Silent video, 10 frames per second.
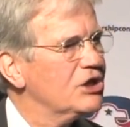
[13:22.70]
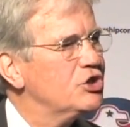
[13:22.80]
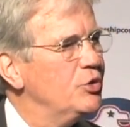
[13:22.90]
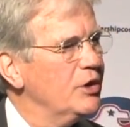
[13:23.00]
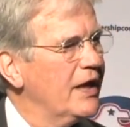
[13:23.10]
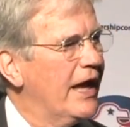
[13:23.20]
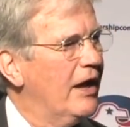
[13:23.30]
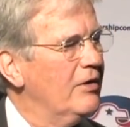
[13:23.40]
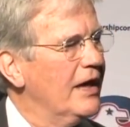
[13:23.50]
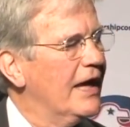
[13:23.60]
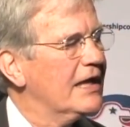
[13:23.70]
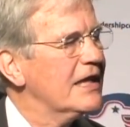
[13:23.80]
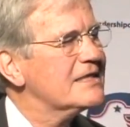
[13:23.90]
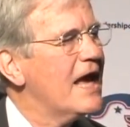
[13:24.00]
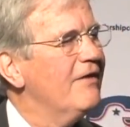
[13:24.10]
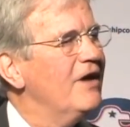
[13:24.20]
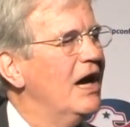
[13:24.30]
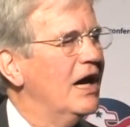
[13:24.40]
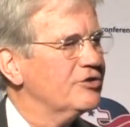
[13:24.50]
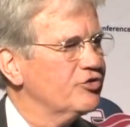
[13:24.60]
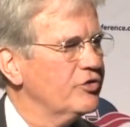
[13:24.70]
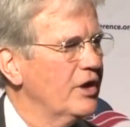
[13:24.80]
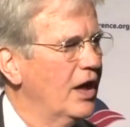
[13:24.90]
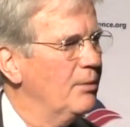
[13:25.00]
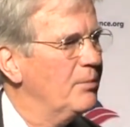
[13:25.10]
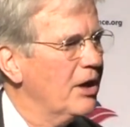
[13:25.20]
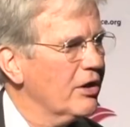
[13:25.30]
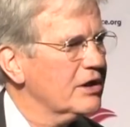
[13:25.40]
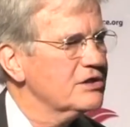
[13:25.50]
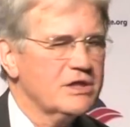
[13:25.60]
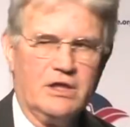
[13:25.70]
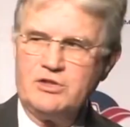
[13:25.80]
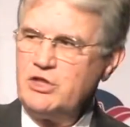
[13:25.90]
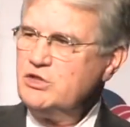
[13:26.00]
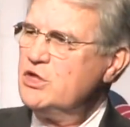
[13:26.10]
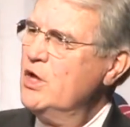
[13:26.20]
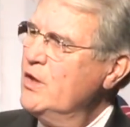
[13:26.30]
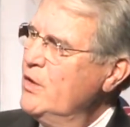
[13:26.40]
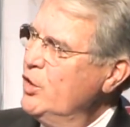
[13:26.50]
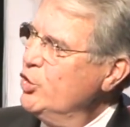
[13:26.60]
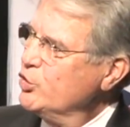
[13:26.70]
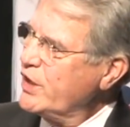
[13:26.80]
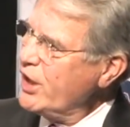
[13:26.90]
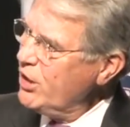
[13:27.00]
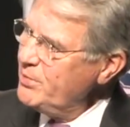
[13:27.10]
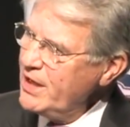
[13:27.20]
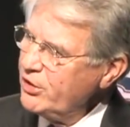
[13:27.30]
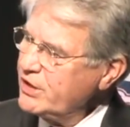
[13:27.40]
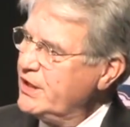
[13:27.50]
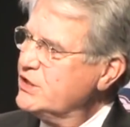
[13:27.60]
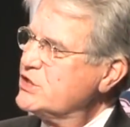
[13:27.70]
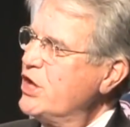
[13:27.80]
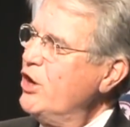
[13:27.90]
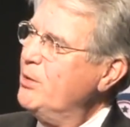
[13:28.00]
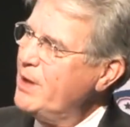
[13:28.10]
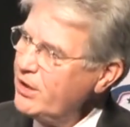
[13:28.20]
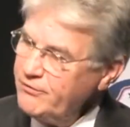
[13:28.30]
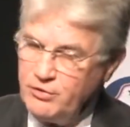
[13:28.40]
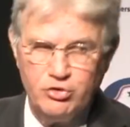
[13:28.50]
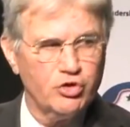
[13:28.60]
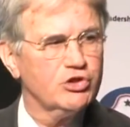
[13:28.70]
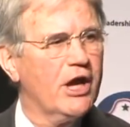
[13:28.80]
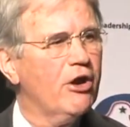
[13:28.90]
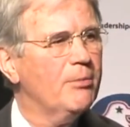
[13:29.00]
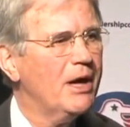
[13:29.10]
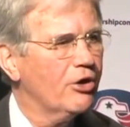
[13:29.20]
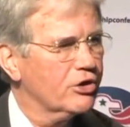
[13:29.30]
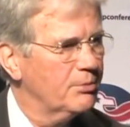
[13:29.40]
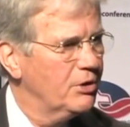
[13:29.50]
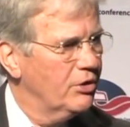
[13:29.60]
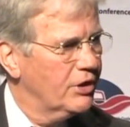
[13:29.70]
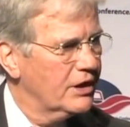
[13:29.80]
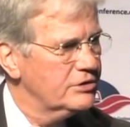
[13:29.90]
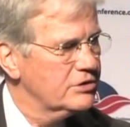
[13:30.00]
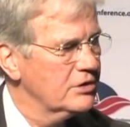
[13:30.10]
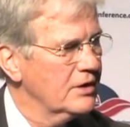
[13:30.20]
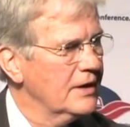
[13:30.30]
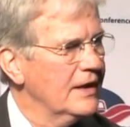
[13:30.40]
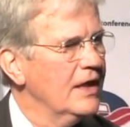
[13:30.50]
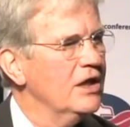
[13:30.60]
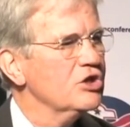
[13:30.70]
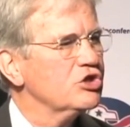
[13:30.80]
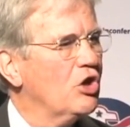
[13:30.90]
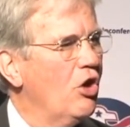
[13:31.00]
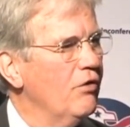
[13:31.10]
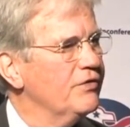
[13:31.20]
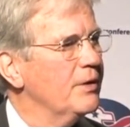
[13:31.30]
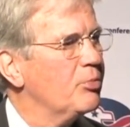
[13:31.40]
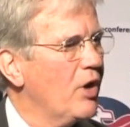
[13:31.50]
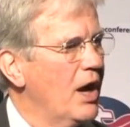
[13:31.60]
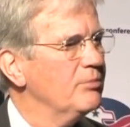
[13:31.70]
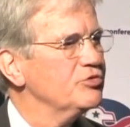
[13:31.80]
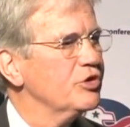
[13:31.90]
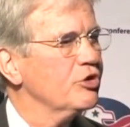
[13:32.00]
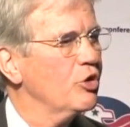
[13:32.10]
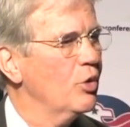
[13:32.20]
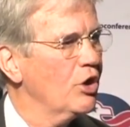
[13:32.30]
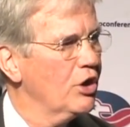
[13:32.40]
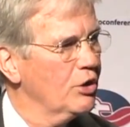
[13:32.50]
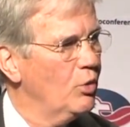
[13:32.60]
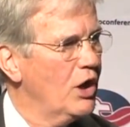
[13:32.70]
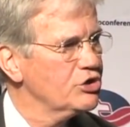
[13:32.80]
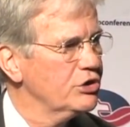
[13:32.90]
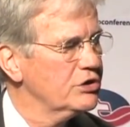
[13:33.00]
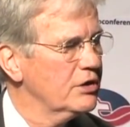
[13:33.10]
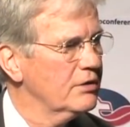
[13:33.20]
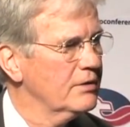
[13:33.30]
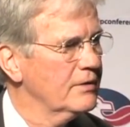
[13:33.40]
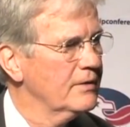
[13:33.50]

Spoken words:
Let's do it now. And let's have us, American citizens who care about our kids, care about our futures, care about our communities, solve the problems that are going on in Washington.